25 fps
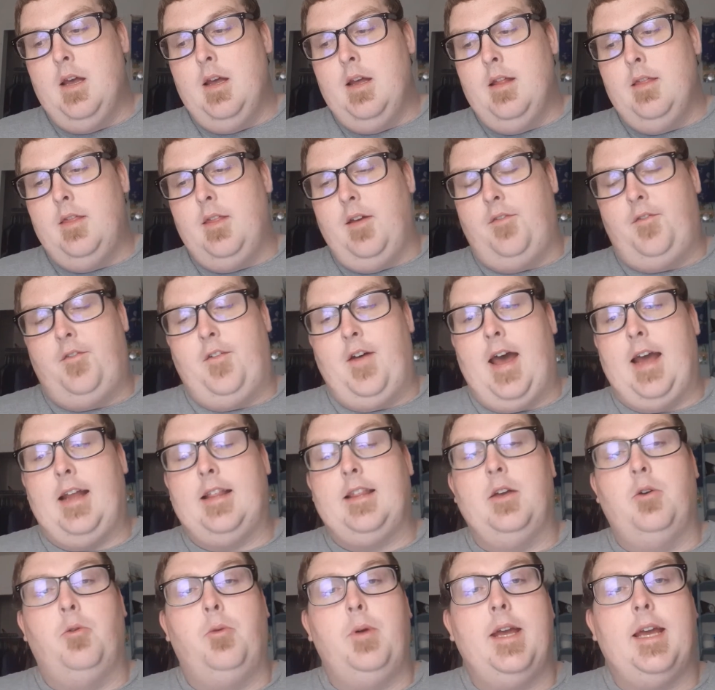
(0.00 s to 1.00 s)
the fact
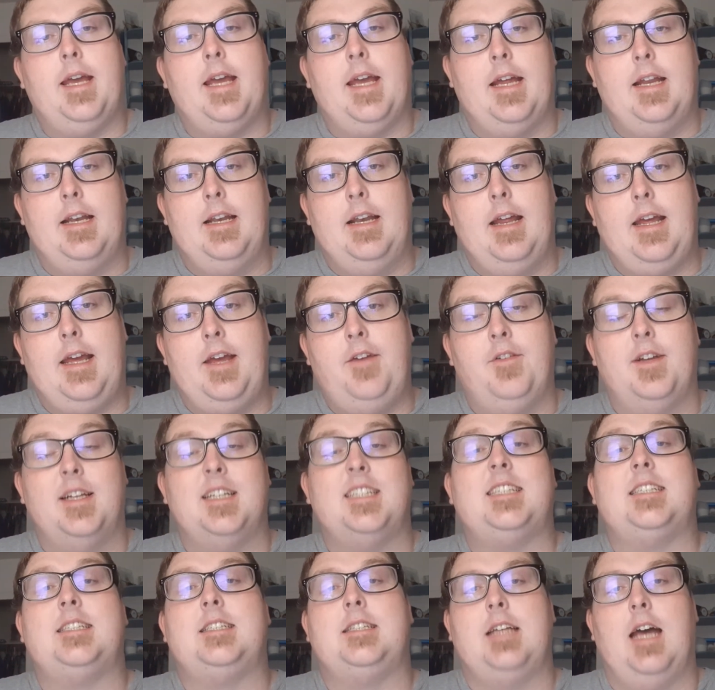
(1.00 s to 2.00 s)
that we can even
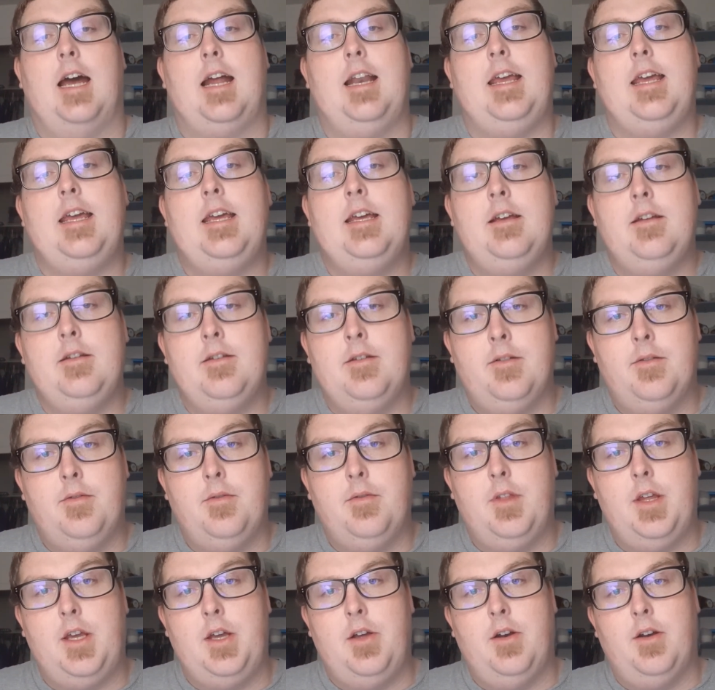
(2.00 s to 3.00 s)
study
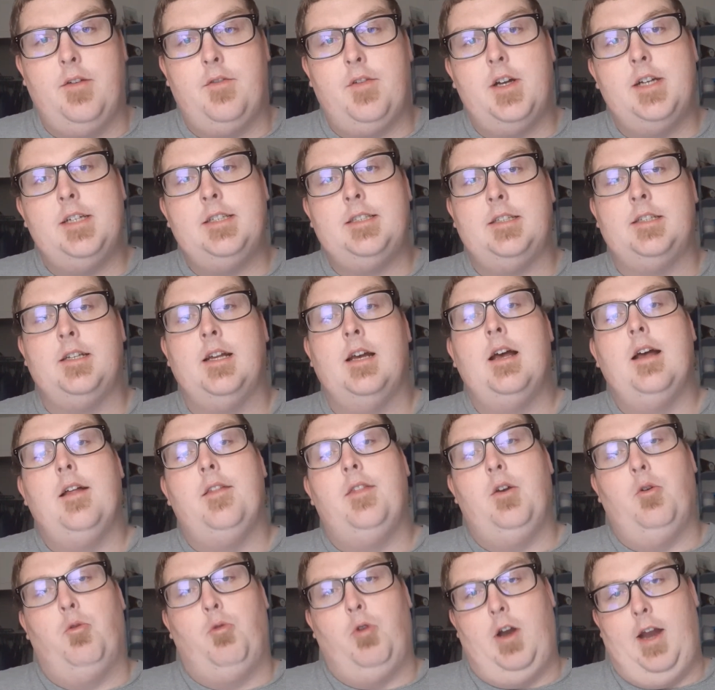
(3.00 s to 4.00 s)
the universe,
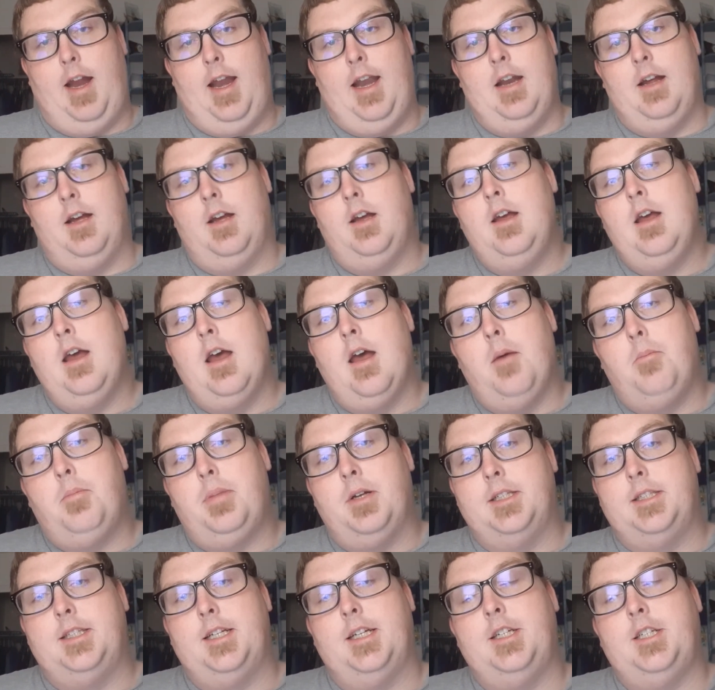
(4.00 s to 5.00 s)
that we're in a
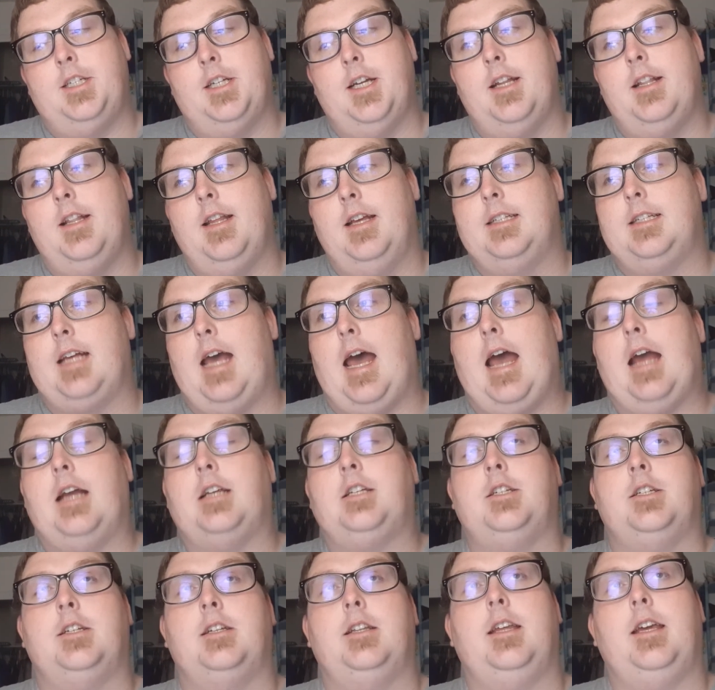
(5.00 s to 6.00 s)
position that's
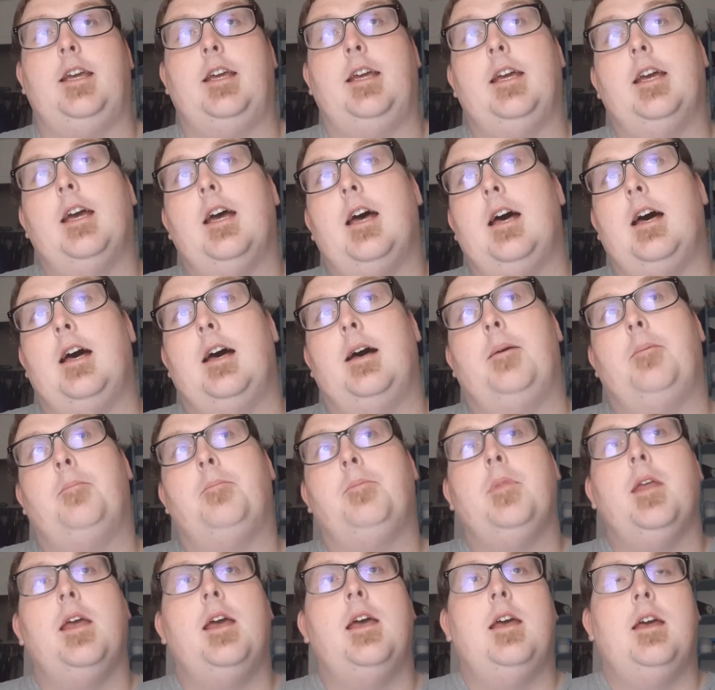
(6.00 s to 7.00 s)
actually um,
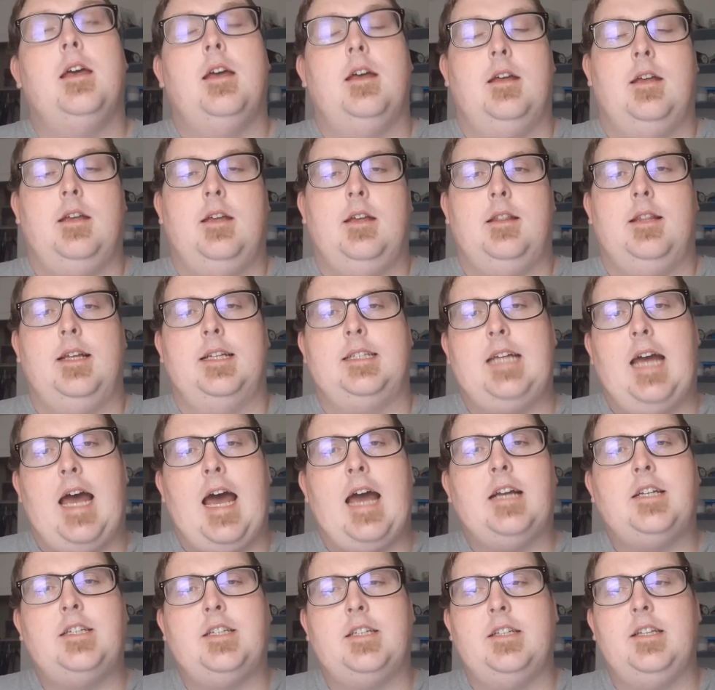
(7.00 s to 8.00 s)
that's
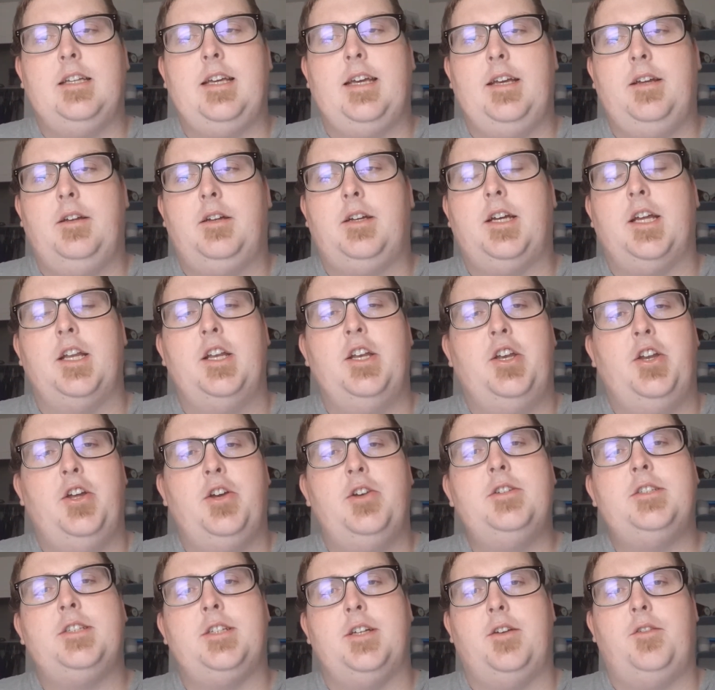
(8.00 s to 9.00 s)
actually
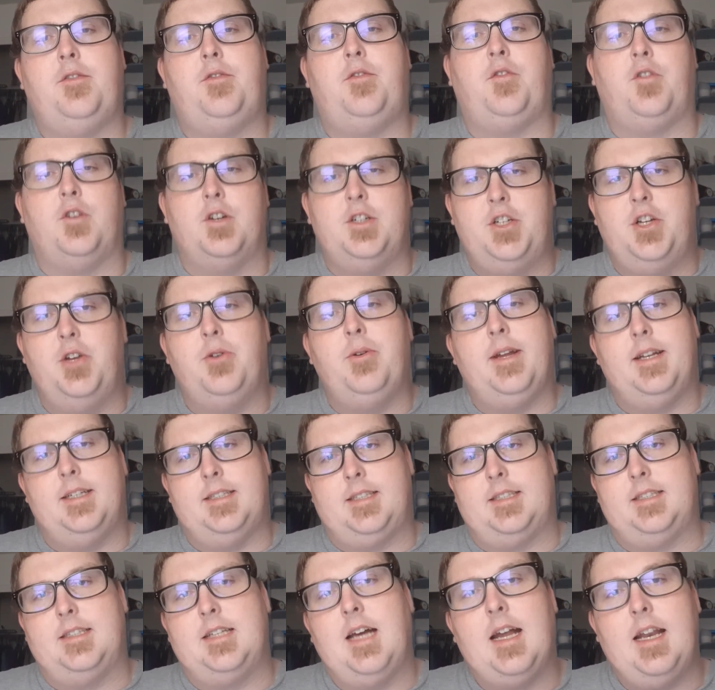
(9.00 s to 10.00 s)
conducive for doing
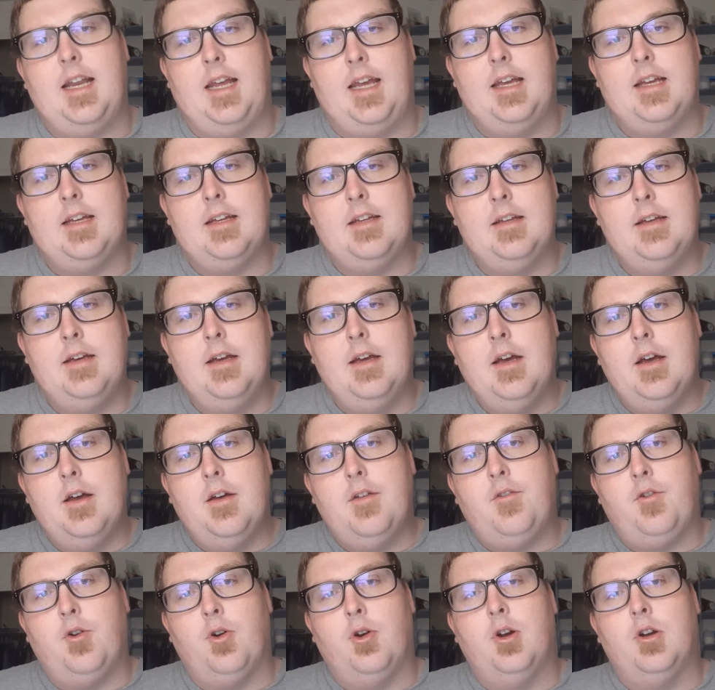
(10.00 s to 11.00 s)
study,
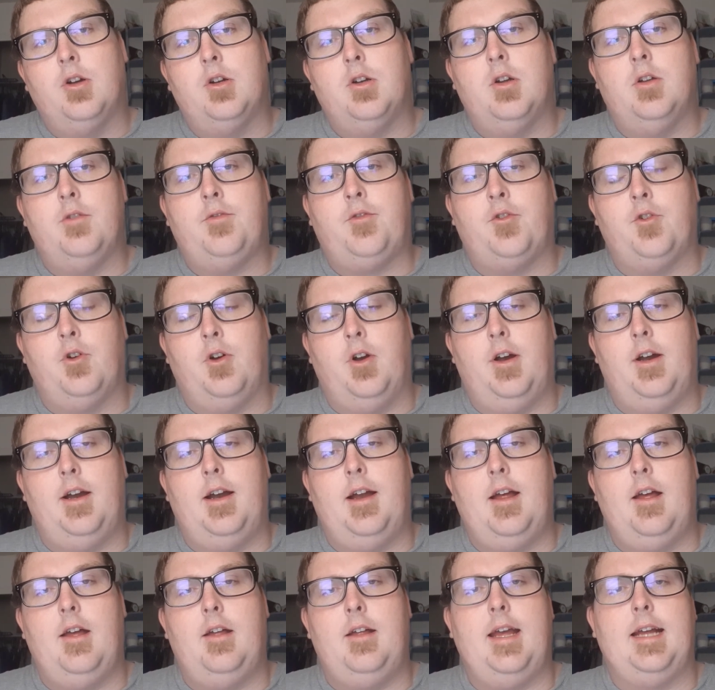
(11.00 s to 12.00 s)
for for
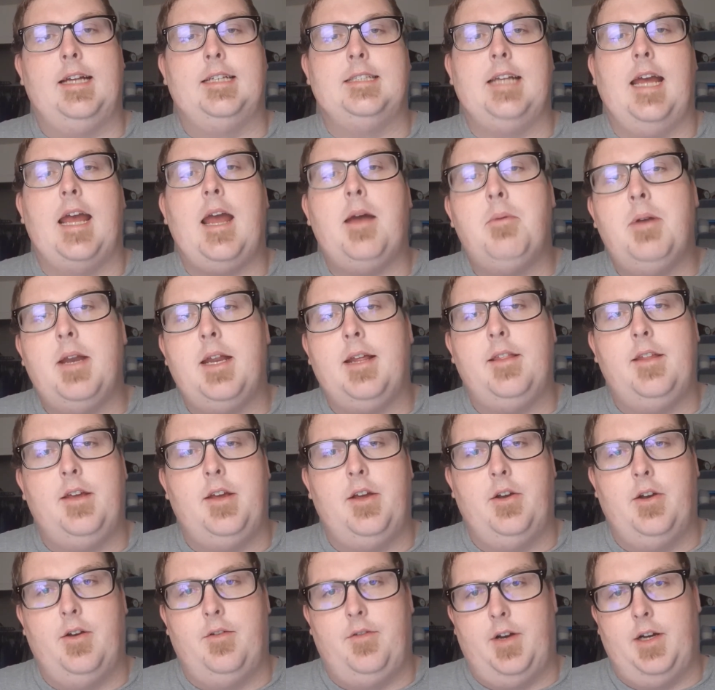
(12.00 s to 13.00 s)
examining the
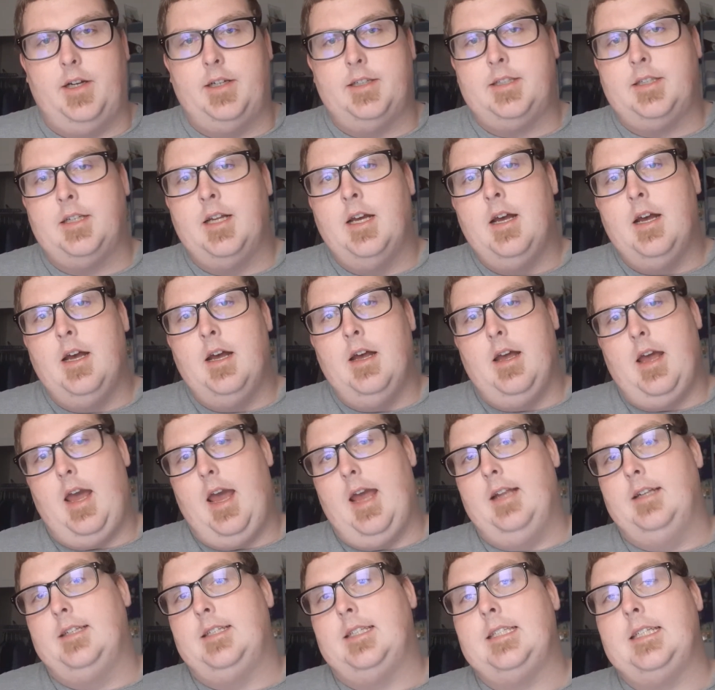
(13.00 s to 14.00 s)
universe
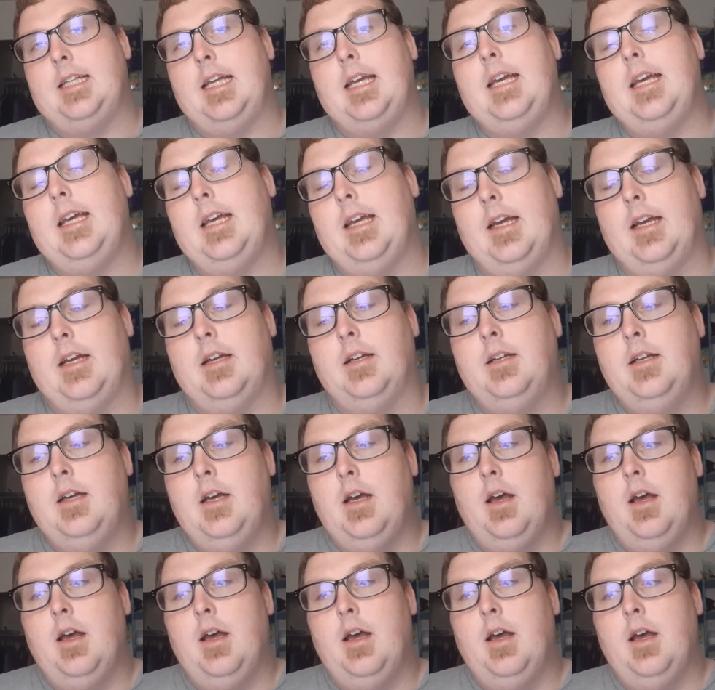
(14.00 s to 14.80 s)
and seeing